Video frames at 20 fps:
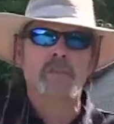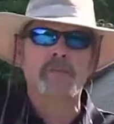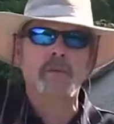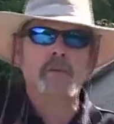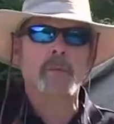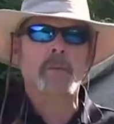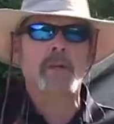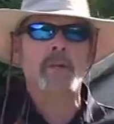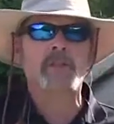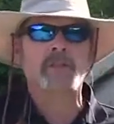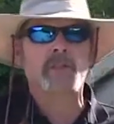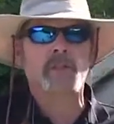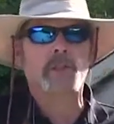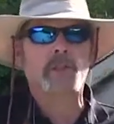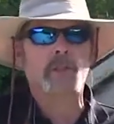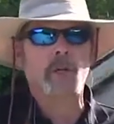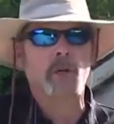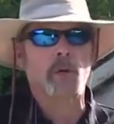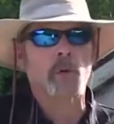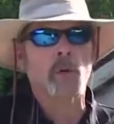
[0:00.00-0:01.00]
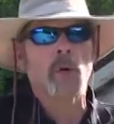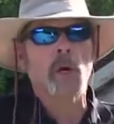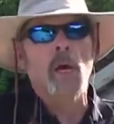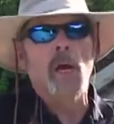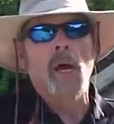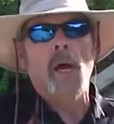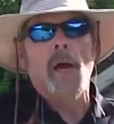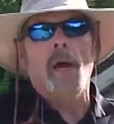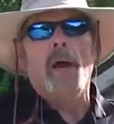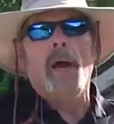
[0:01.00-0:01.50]
a few minutes to shoot.
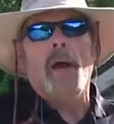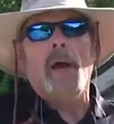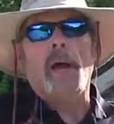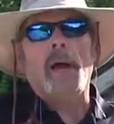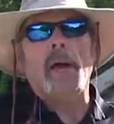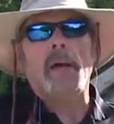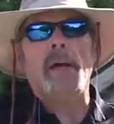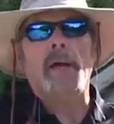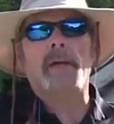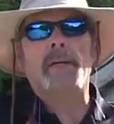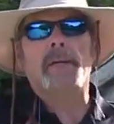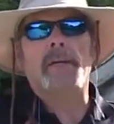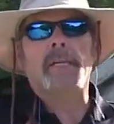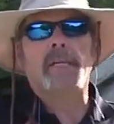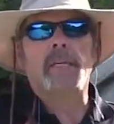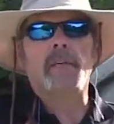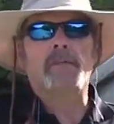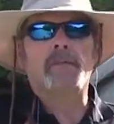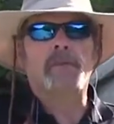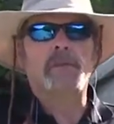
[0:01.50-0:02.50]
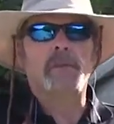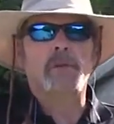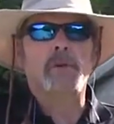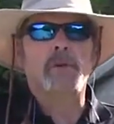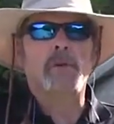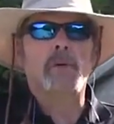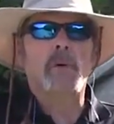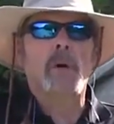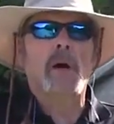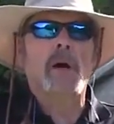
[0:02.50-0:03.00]
And it gives
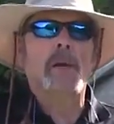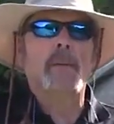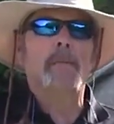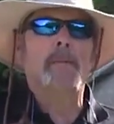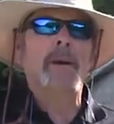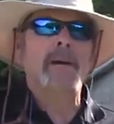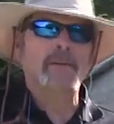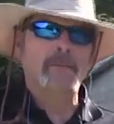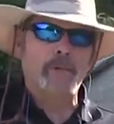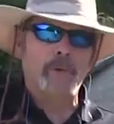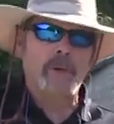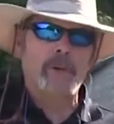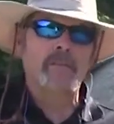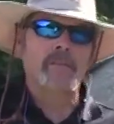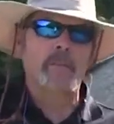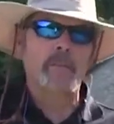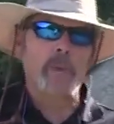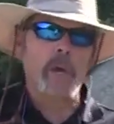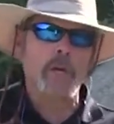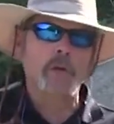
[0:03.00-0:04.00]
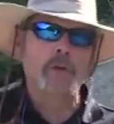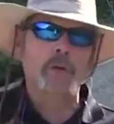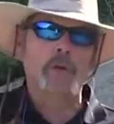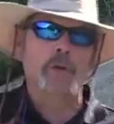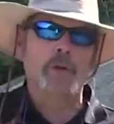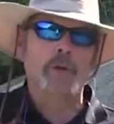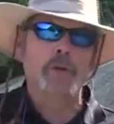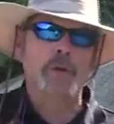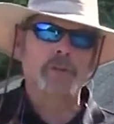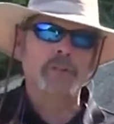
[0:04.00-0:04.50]
you a metric to
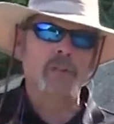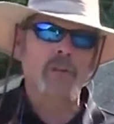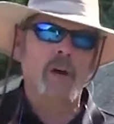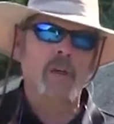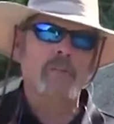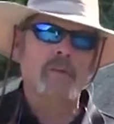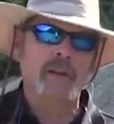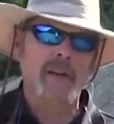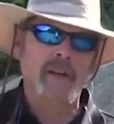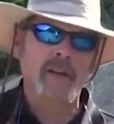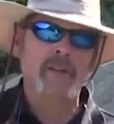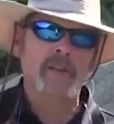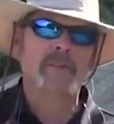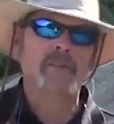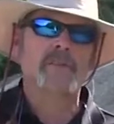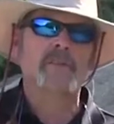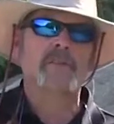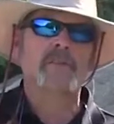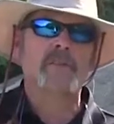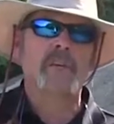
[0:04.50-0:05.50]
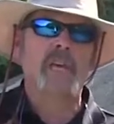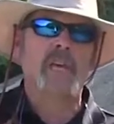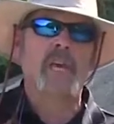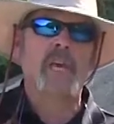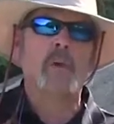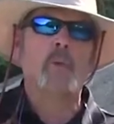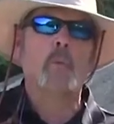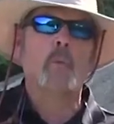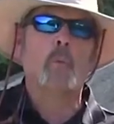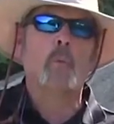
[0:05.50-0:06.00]
measure yourself against to
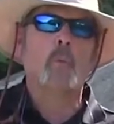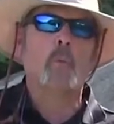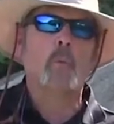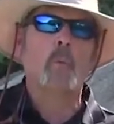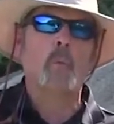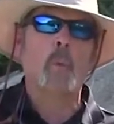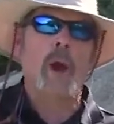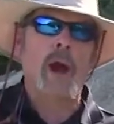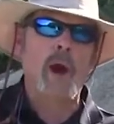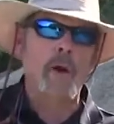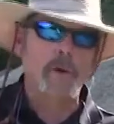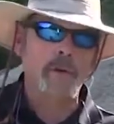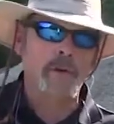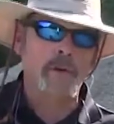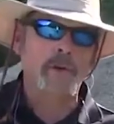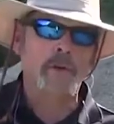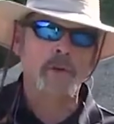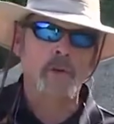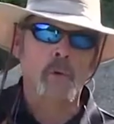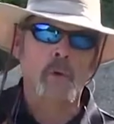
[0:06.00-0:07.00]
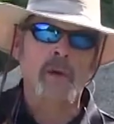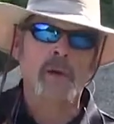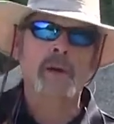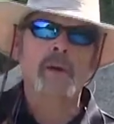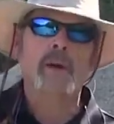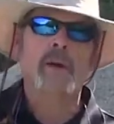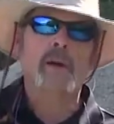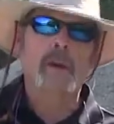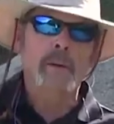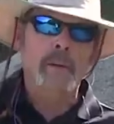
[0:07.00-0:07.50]
see how you're
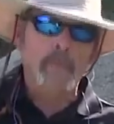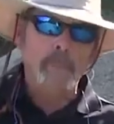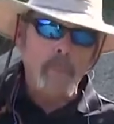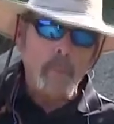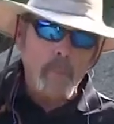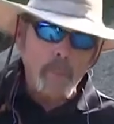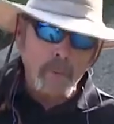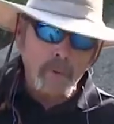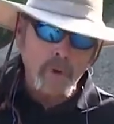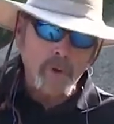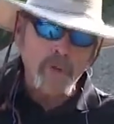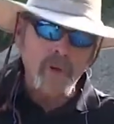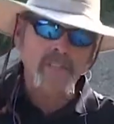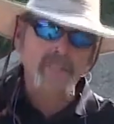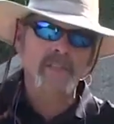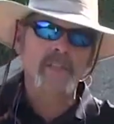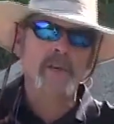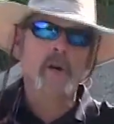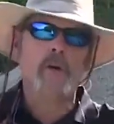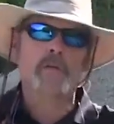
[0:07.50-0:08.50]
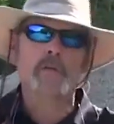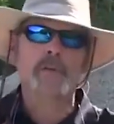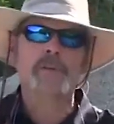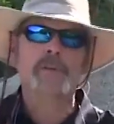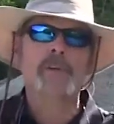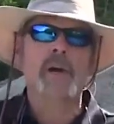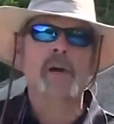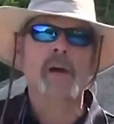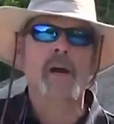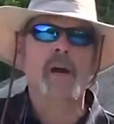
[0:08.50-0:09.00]
doing, progressing over
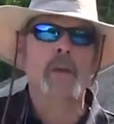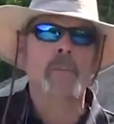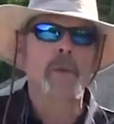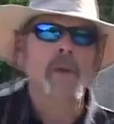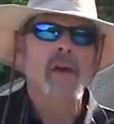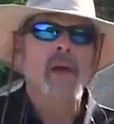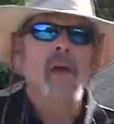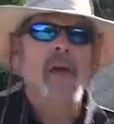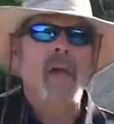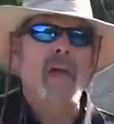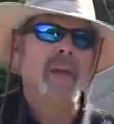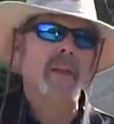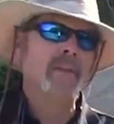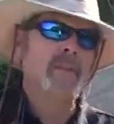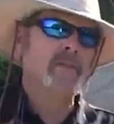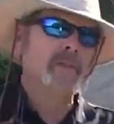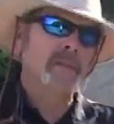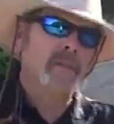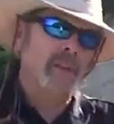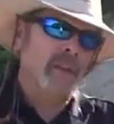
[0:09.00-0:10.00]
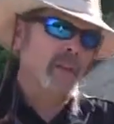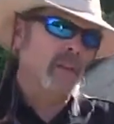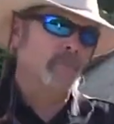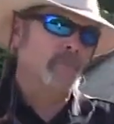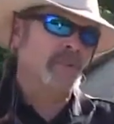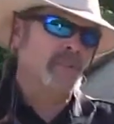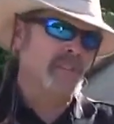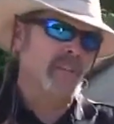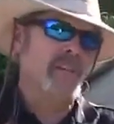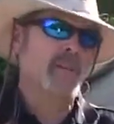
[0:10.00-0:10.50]
time, and if there's any
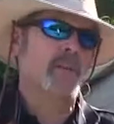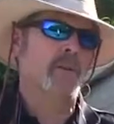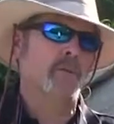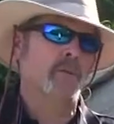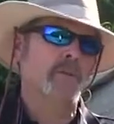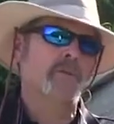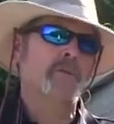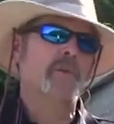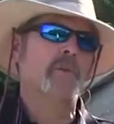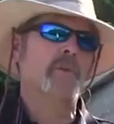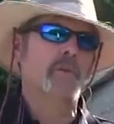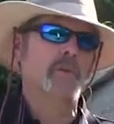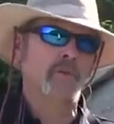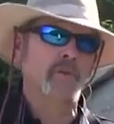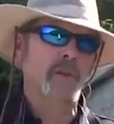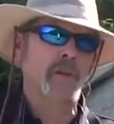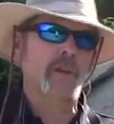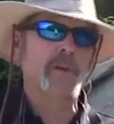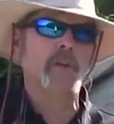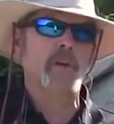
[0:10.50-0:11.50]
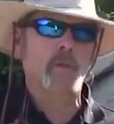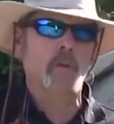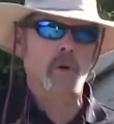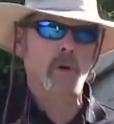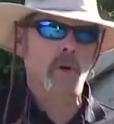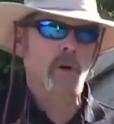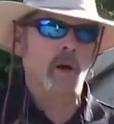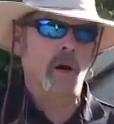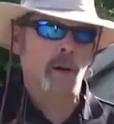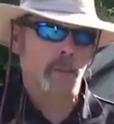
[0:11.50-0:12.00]
particular skills you need to
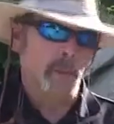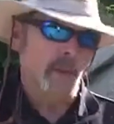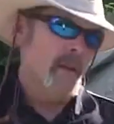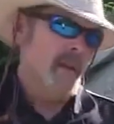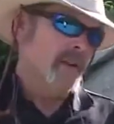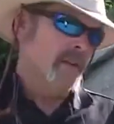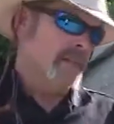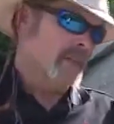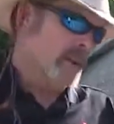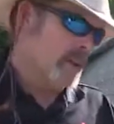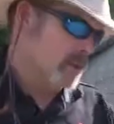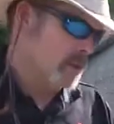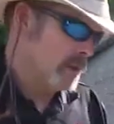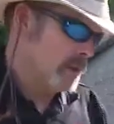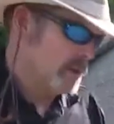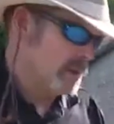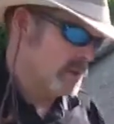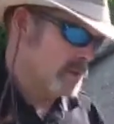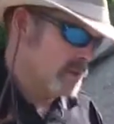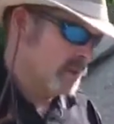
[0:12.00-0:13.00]
work on. Let's take a look at this